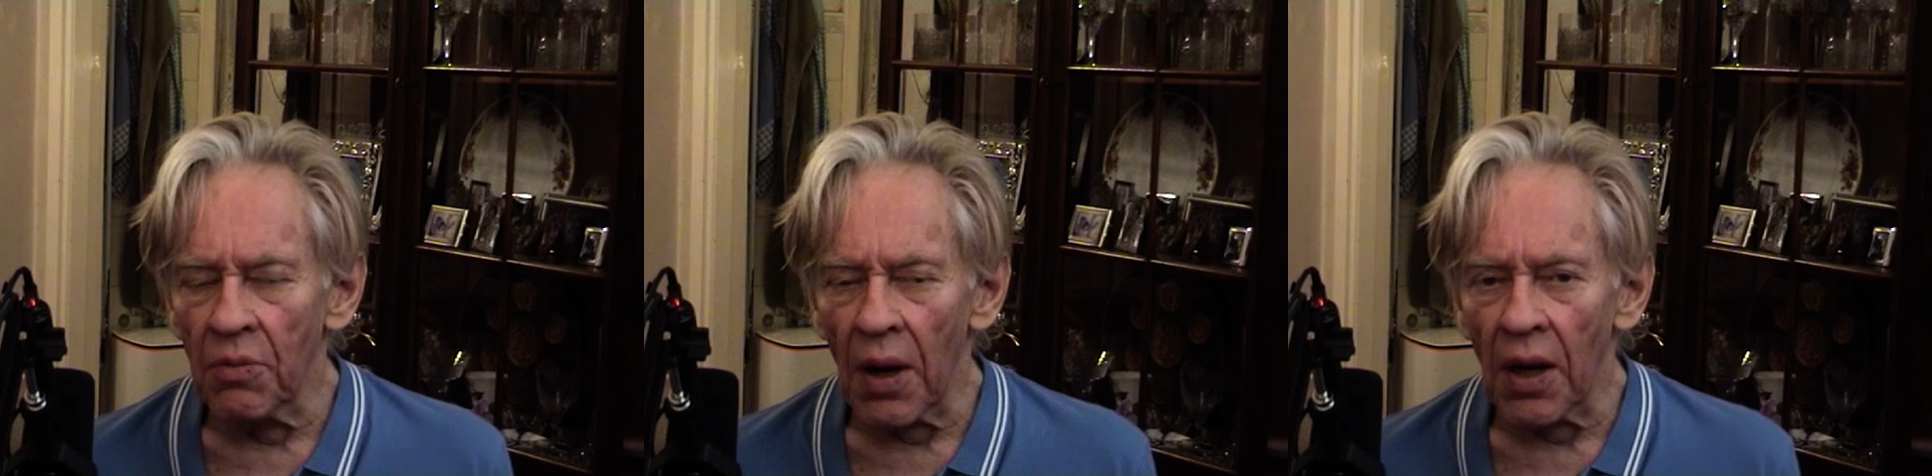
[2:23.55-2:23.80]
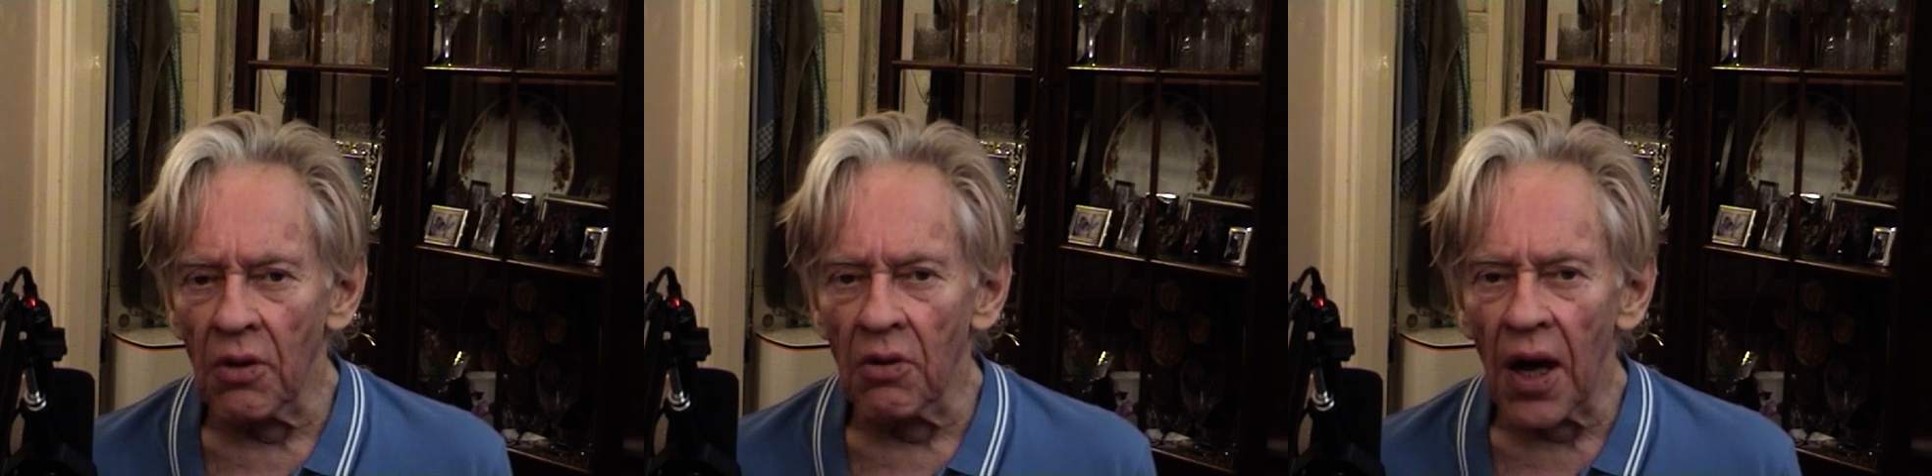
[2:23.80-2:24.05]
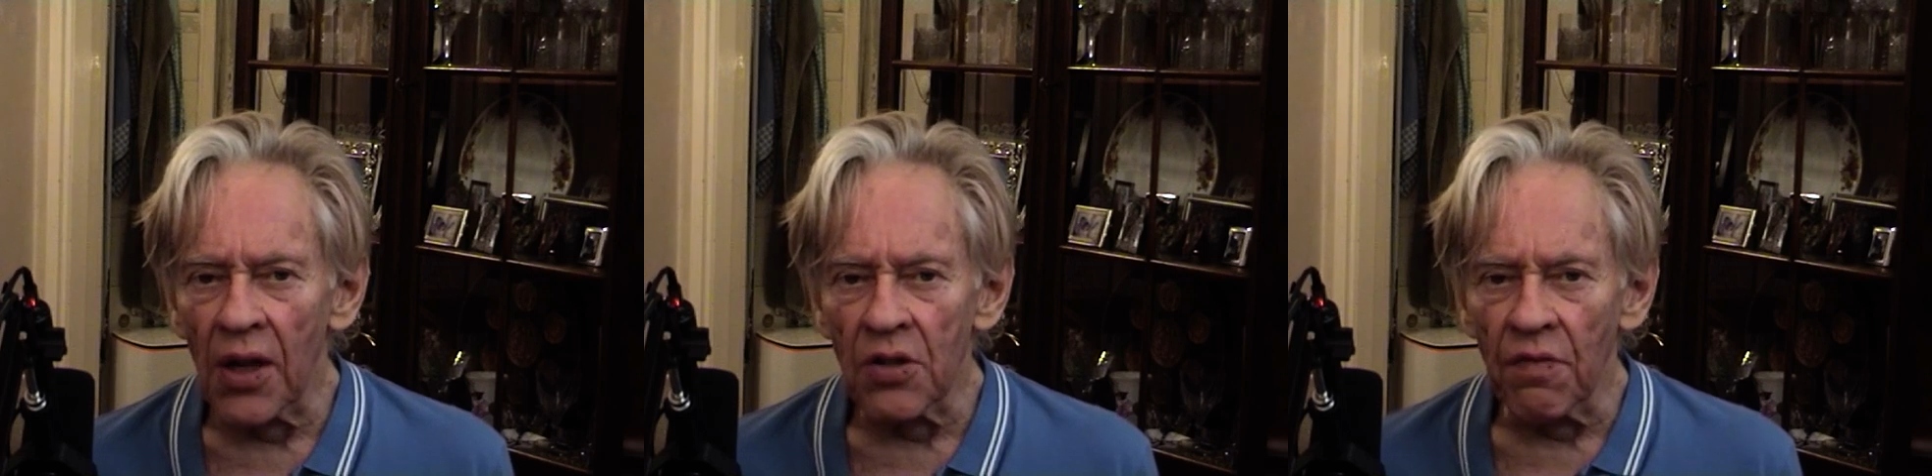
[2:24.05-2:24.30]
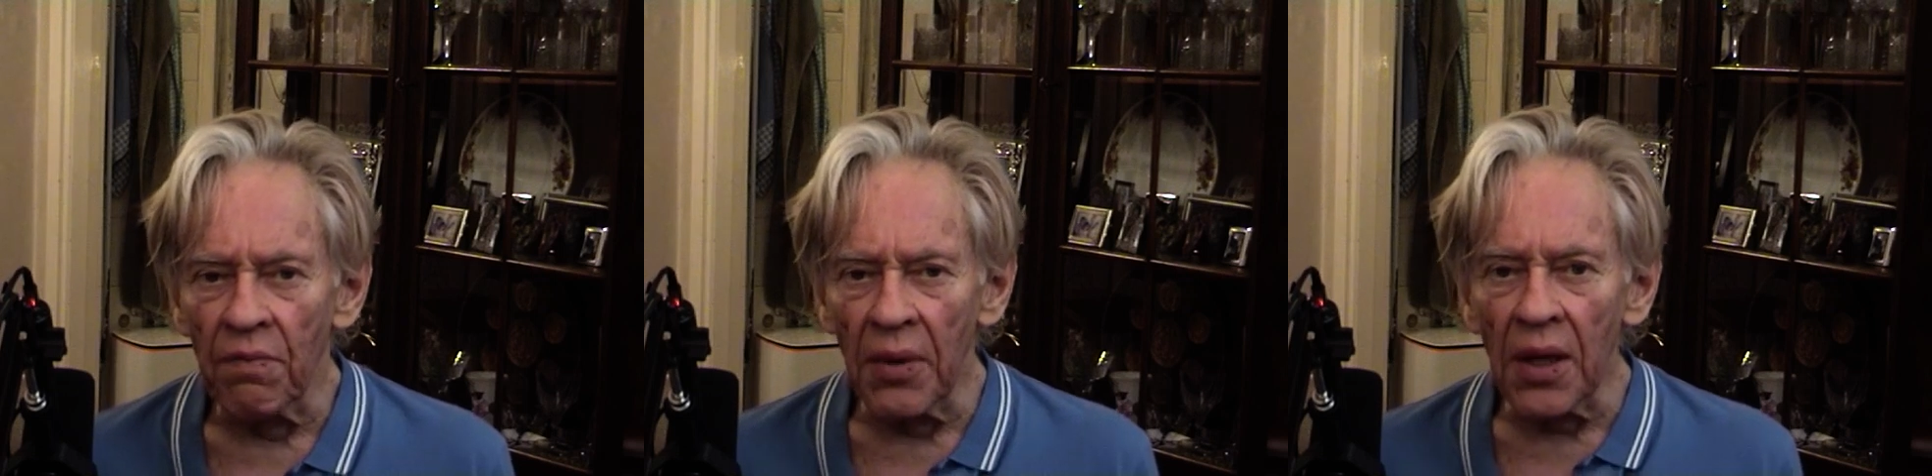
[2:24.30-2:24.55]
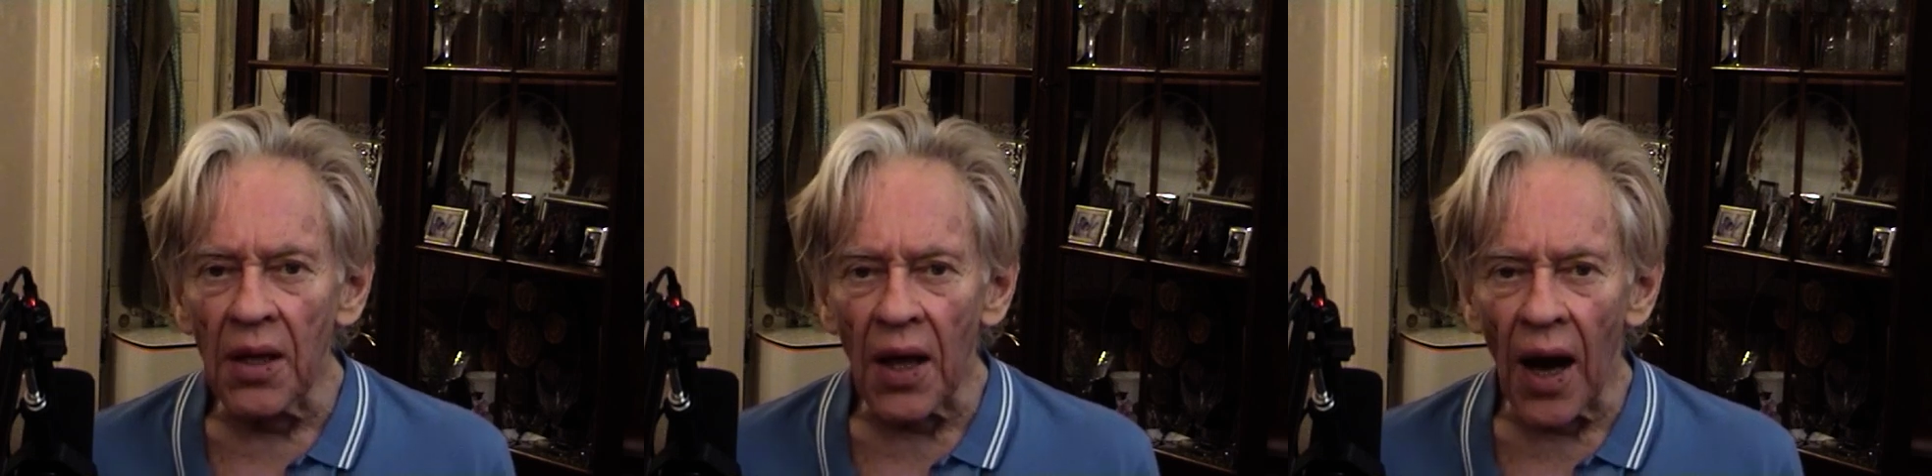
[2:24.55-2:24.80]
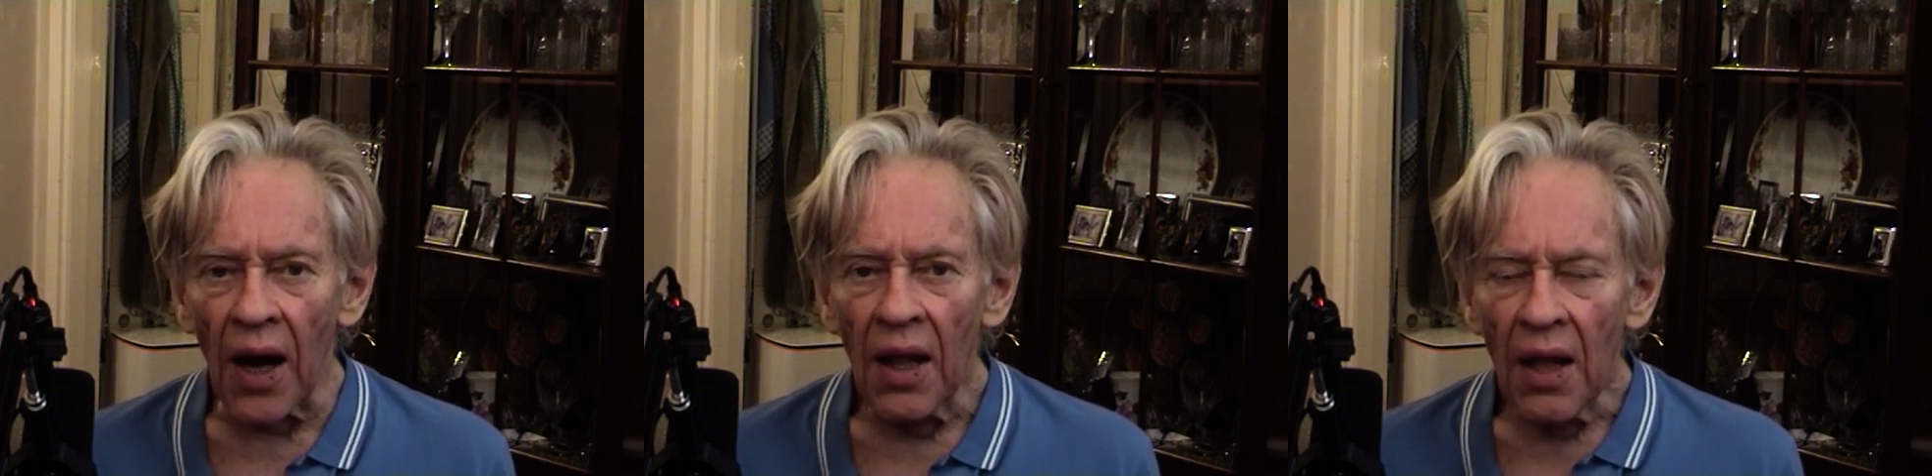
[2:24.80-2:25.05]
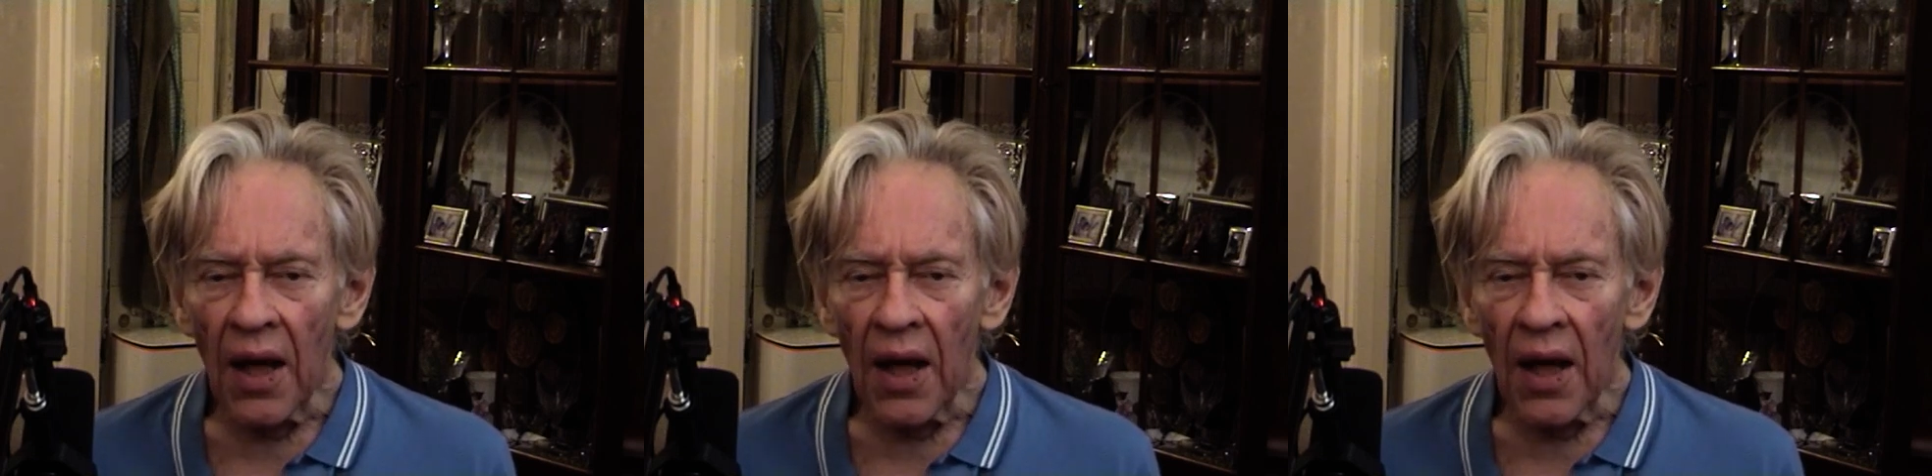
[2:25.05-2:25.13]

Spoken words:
by all kinds of media.